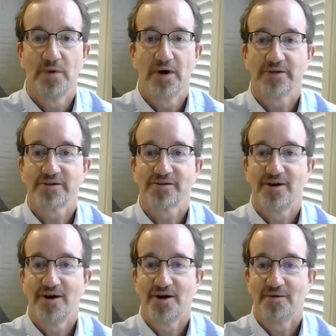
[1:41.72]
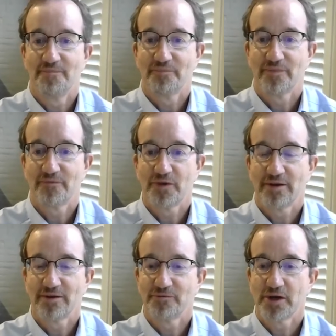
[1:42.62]
much for
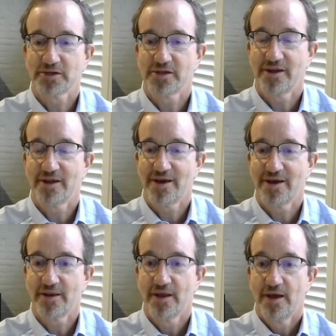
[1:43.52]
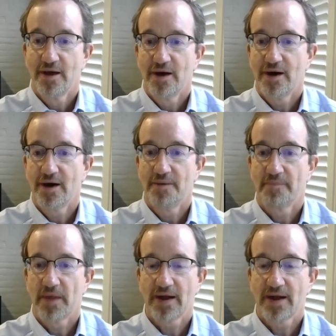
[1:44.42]
that introduction. And
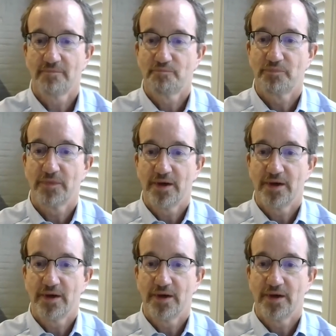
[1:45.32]
I am